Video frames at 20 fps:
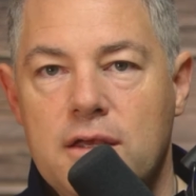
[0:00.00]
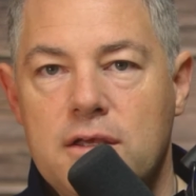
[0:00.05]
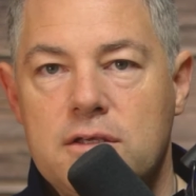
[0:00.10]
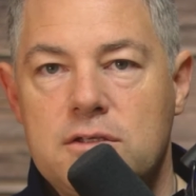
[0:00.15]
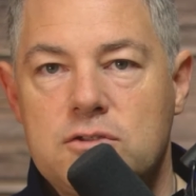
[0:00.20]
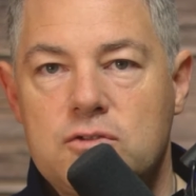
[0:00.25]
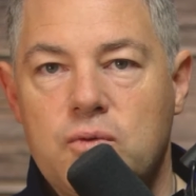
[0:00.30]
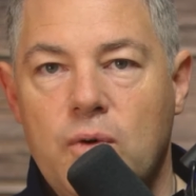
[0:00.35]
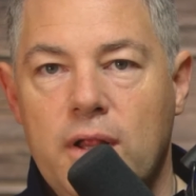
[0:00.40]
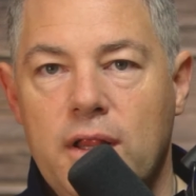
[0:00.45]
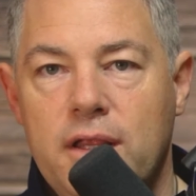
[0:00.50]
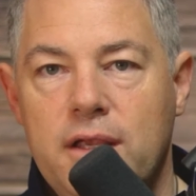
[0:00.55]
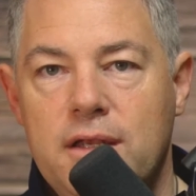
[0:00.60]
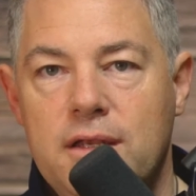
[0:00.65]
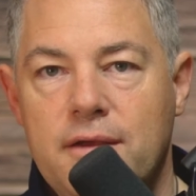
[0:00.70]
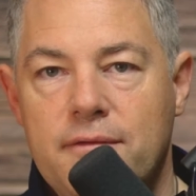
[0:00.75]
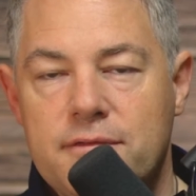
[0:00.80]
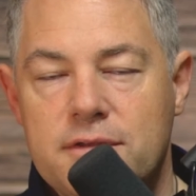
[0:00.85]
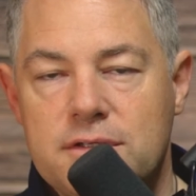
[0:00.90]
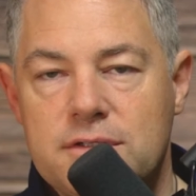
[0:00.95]

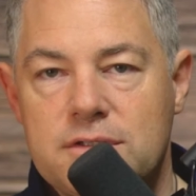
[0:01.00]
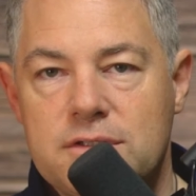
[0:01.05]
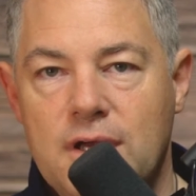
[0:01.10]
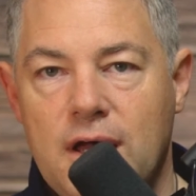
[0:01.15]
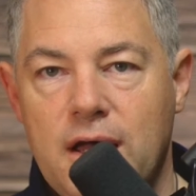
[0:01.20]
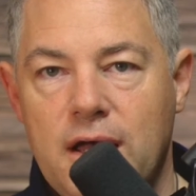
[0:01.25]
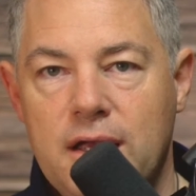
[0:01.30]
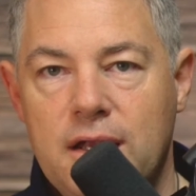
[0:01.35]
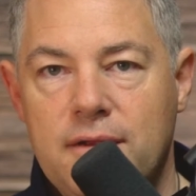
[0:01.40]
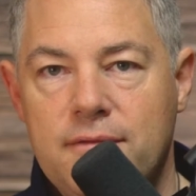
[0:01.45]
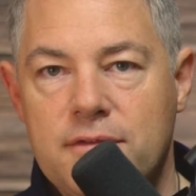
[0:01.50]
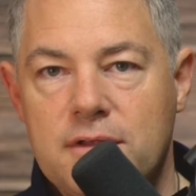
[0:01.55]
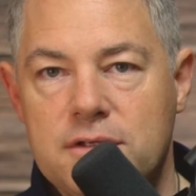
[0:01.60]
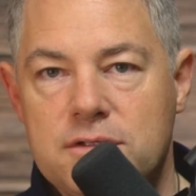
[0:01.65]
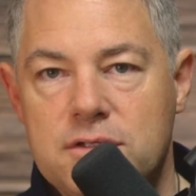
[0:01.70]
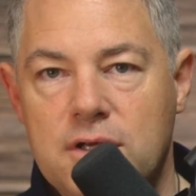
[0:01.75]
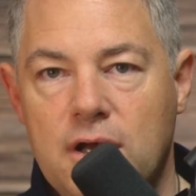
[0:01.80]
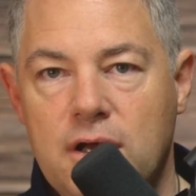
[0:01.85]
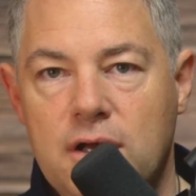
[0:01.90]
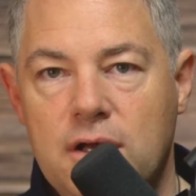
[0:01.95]
swelling of the side of the
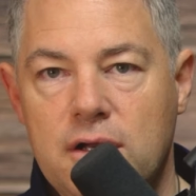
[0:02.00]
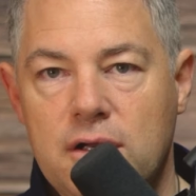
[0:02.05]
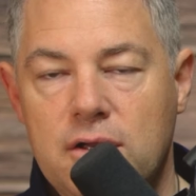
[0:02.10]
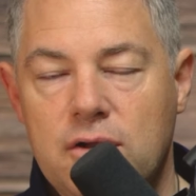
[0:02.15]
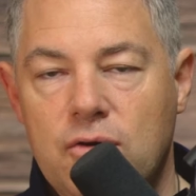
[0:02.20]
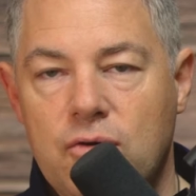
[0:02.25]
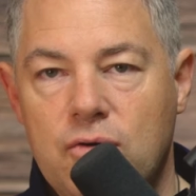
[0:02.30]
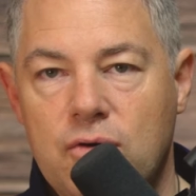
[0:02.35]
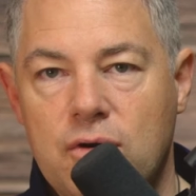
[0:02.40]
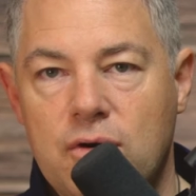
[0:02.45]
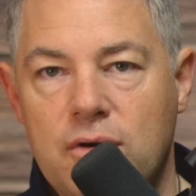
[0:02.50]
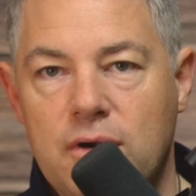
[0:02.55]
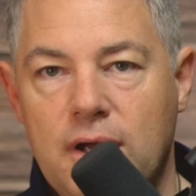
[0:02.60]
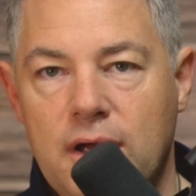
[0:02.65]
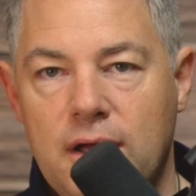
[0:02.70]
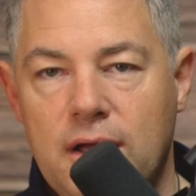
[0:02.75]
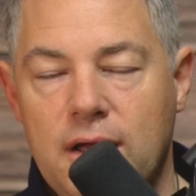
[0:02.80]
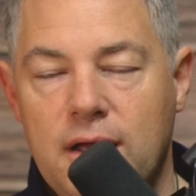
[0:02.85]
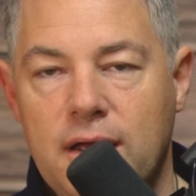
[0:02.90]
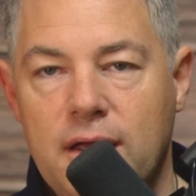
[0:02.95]
tongue, or
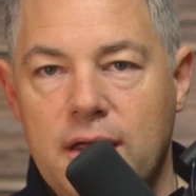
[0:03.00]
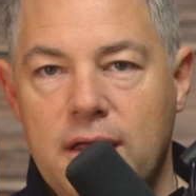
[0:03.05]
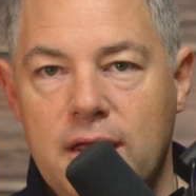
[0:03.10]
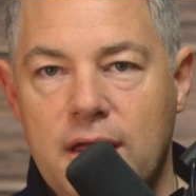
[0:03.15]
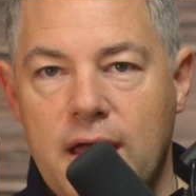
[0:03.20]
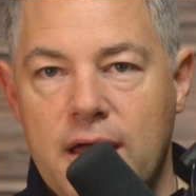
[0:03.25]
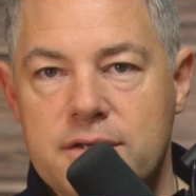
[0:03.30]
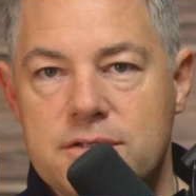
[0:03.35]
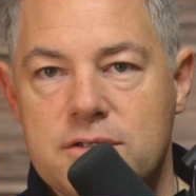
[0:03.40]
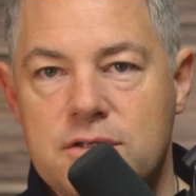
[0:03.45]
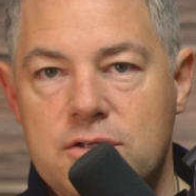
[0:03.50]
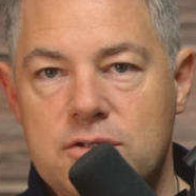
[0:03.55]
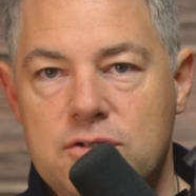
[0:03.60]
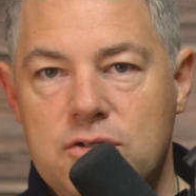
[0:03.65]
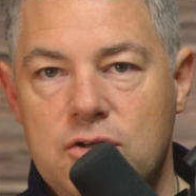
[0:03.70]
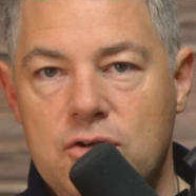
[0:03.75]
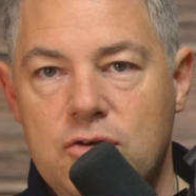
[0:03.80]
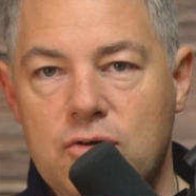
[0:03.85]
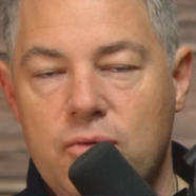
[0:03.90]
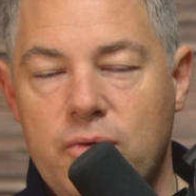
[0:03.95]
it has to
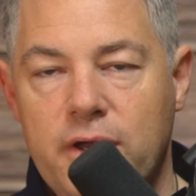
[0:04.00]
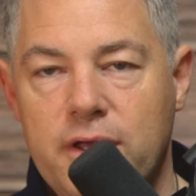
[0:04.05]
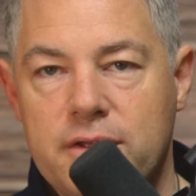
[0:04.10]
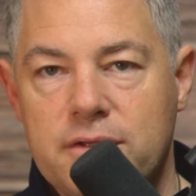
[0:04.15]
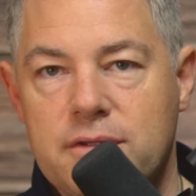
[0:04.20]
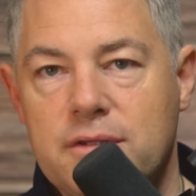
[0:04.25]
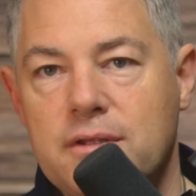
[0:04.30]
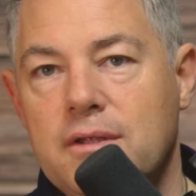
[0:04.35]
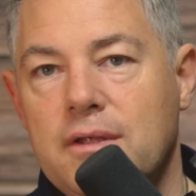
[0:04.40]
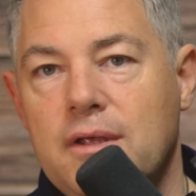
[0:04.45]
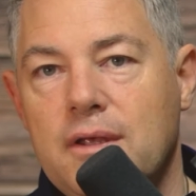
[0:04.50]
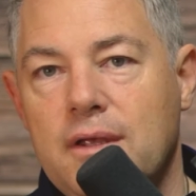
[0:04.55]
do with,